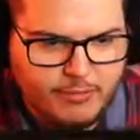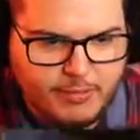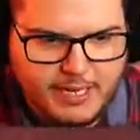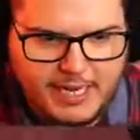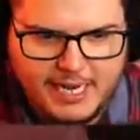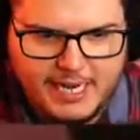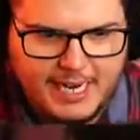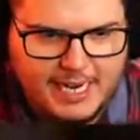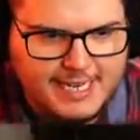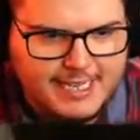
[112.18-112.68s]

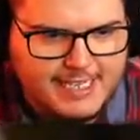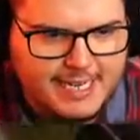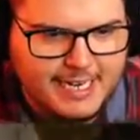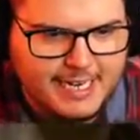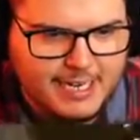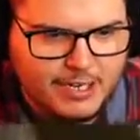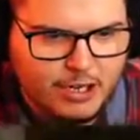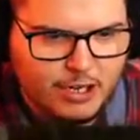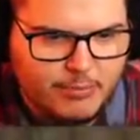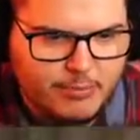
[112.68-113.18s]
but I
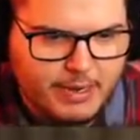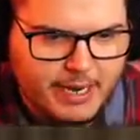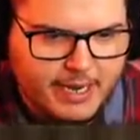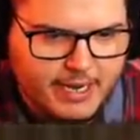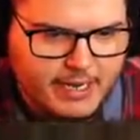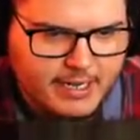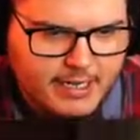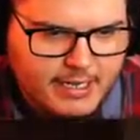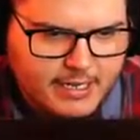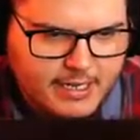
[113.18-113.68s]
take it all back.
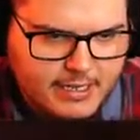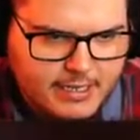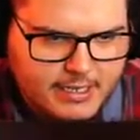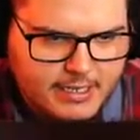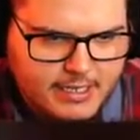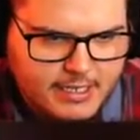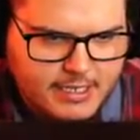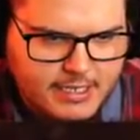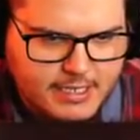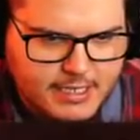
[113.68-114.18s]

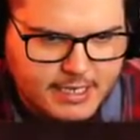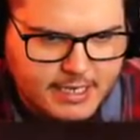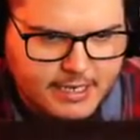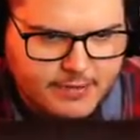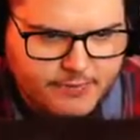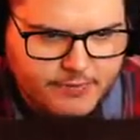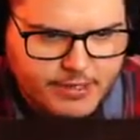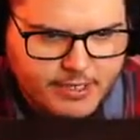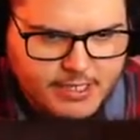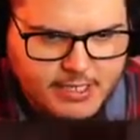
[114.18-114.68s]
This is it.
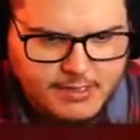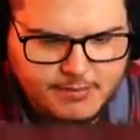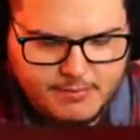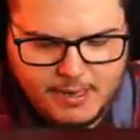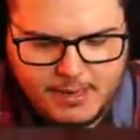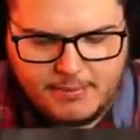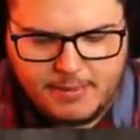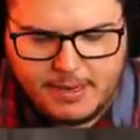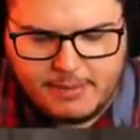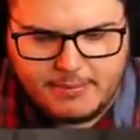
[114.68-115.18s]
This is
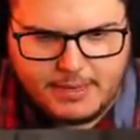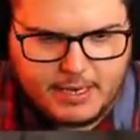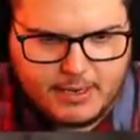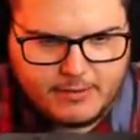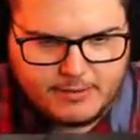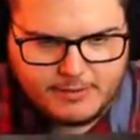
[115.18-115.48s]
my map now.